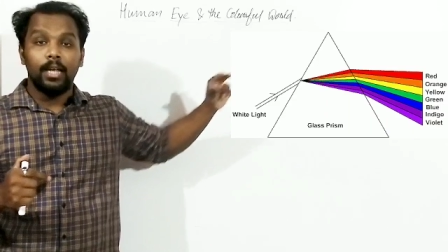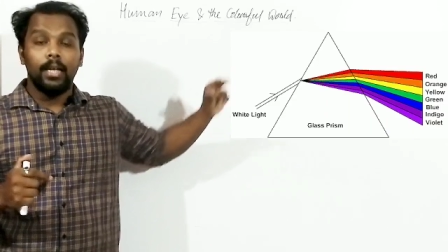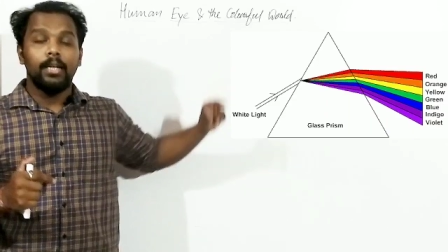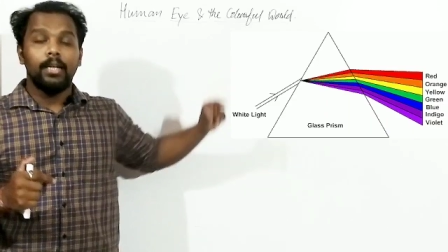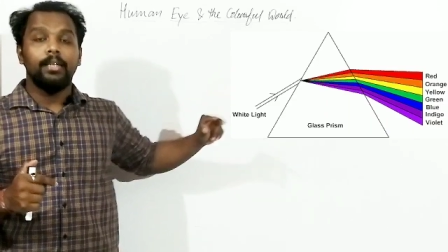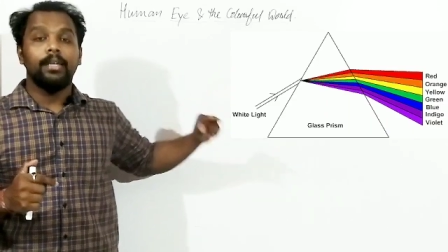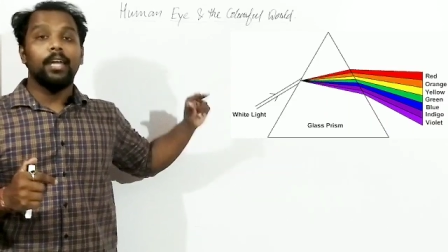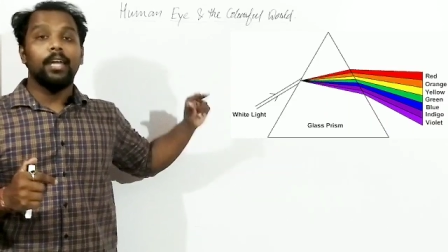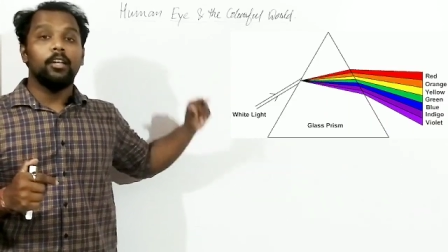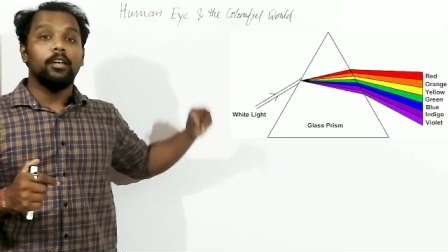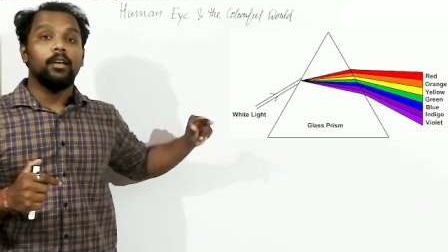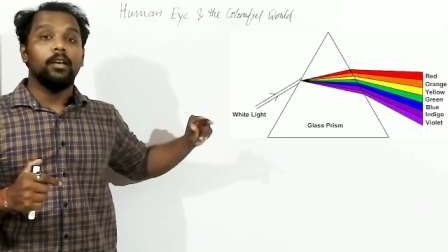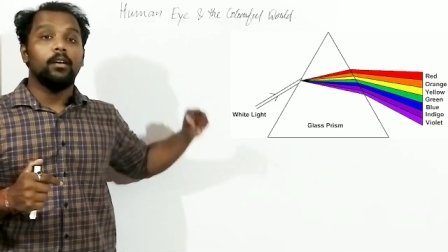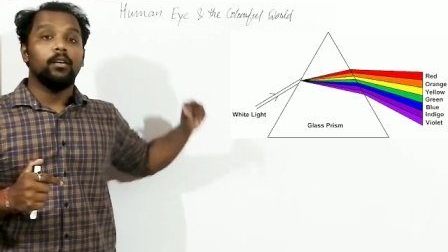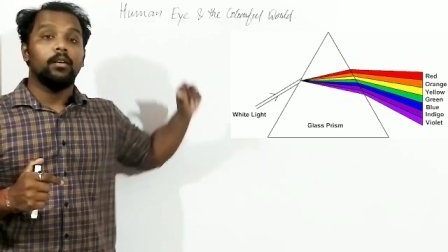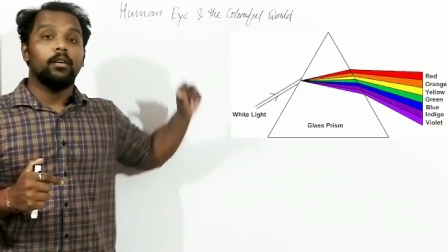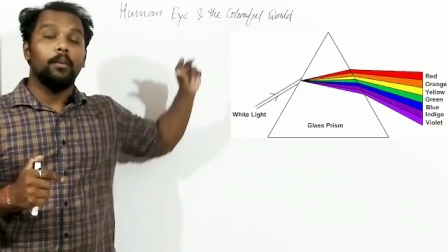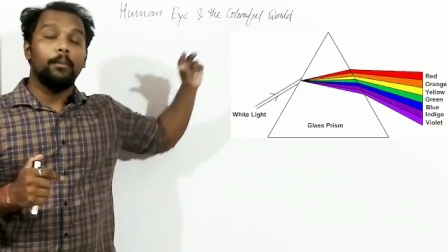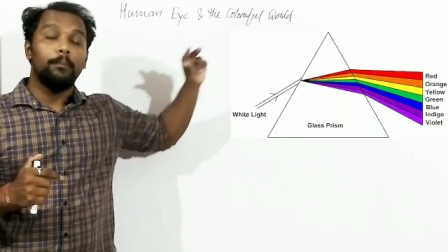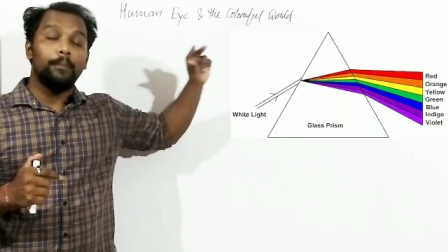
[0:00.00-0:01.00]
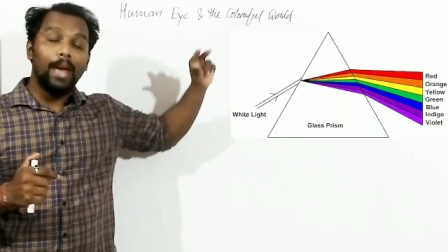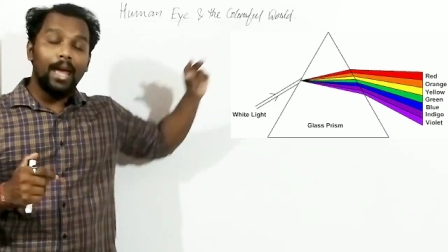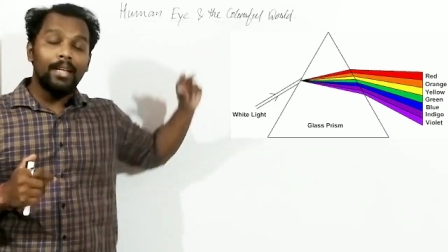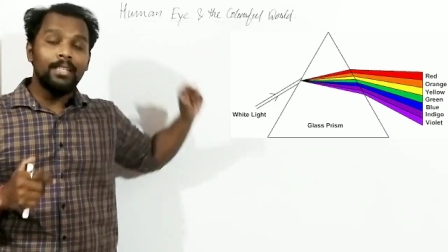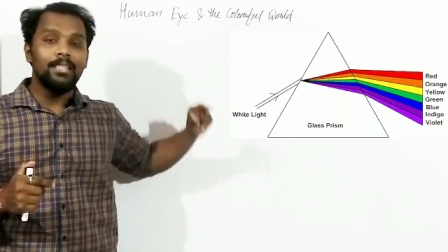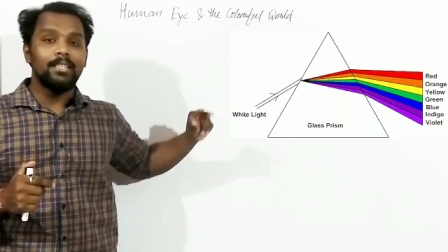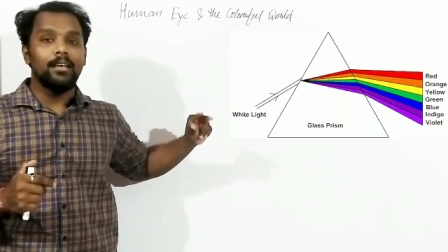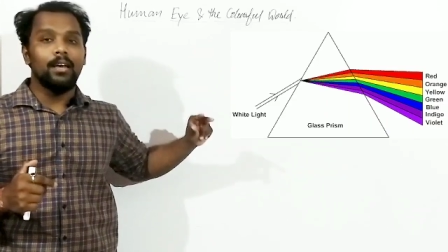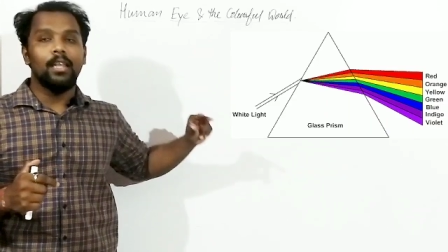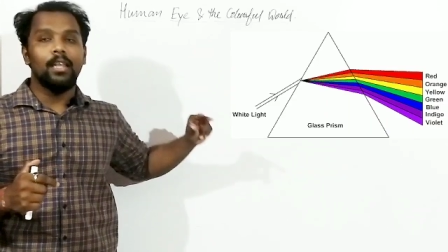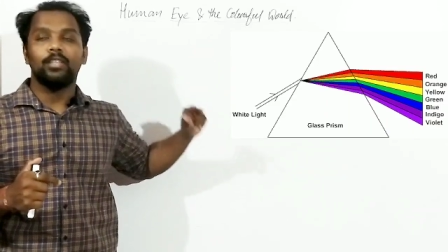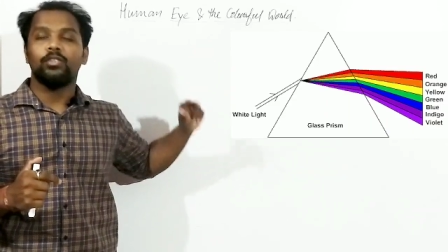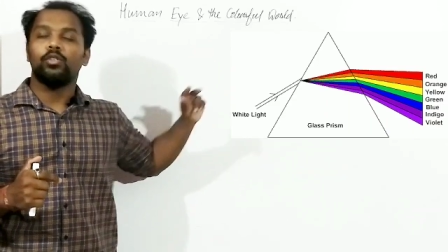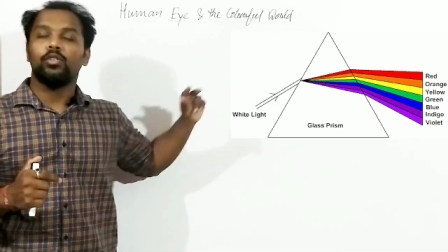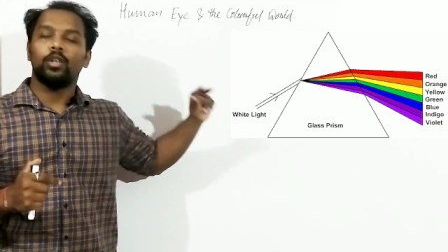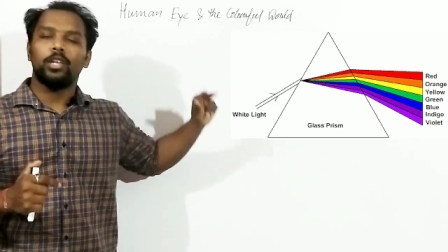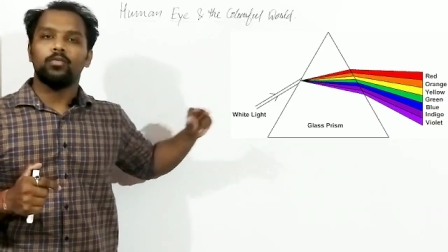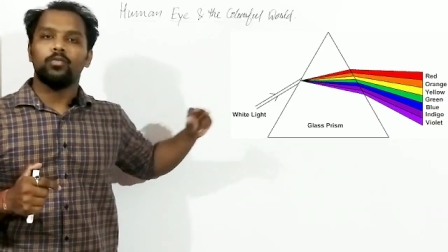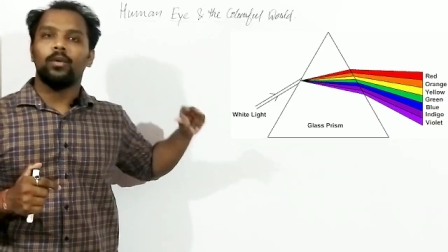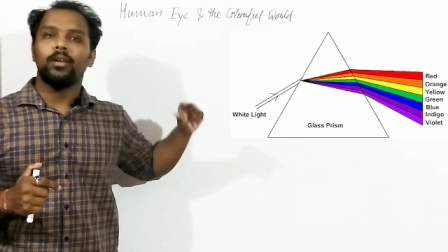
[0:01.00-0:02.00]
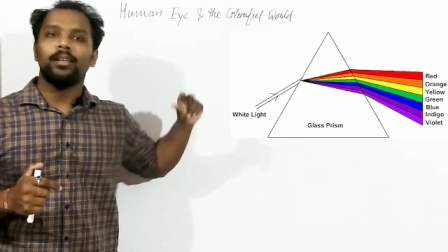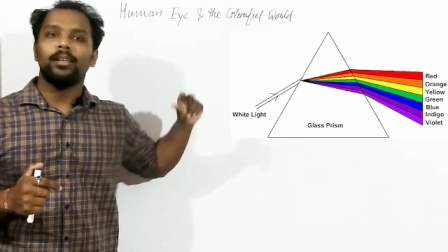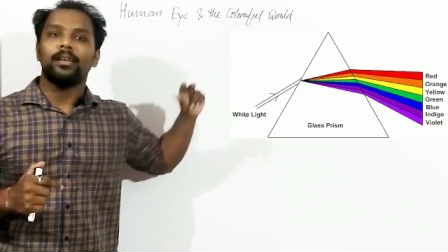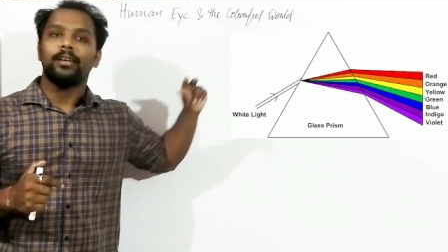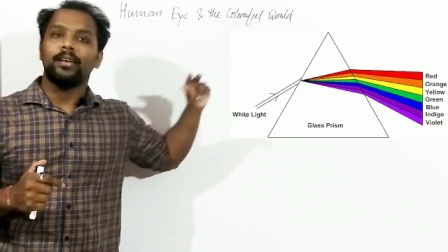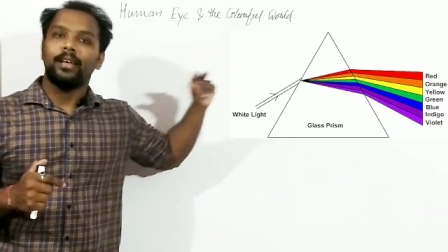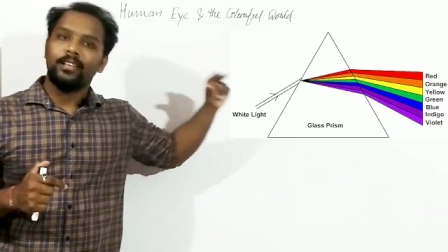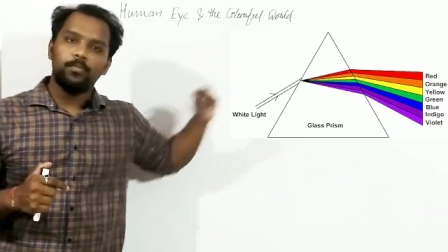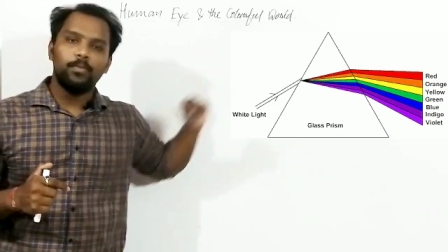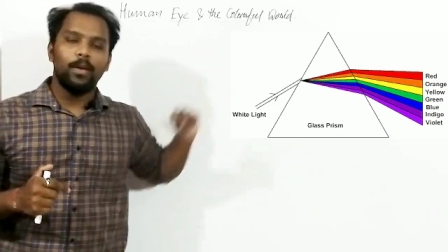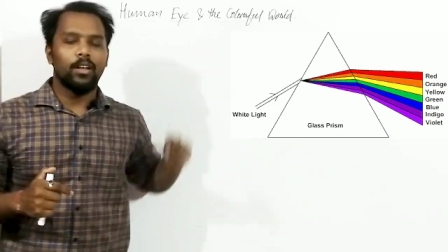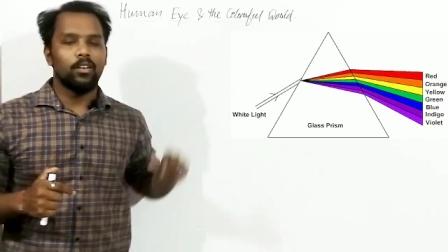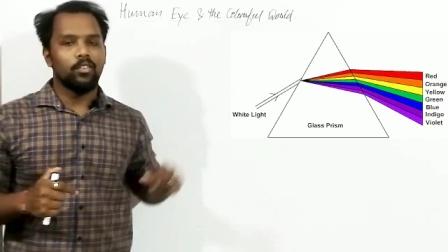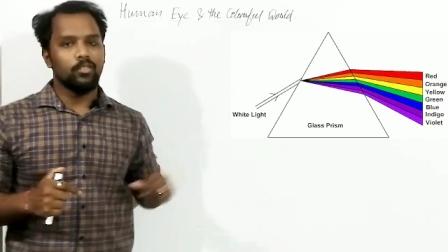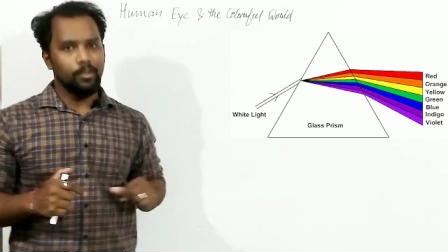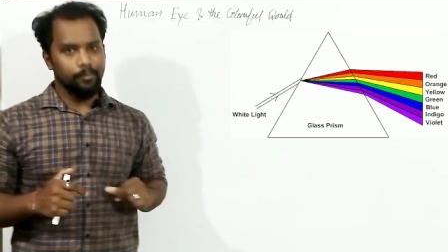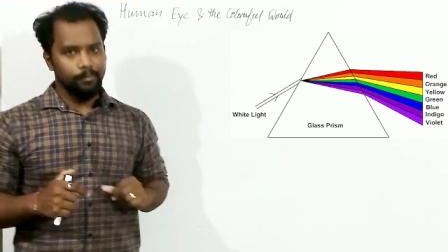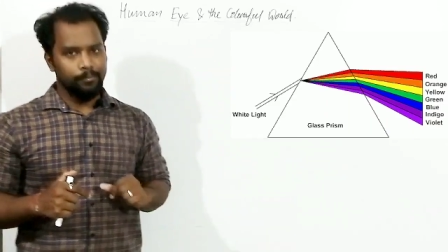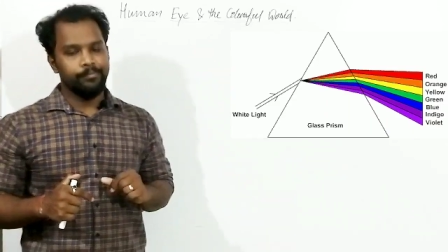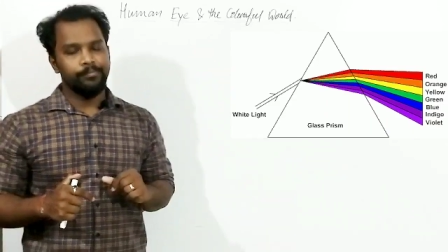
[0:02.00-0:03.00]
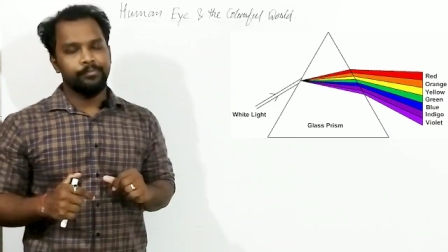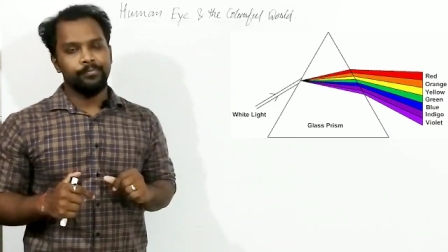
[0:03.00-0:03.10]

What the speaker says: That bands are actually known as what? Spectrum.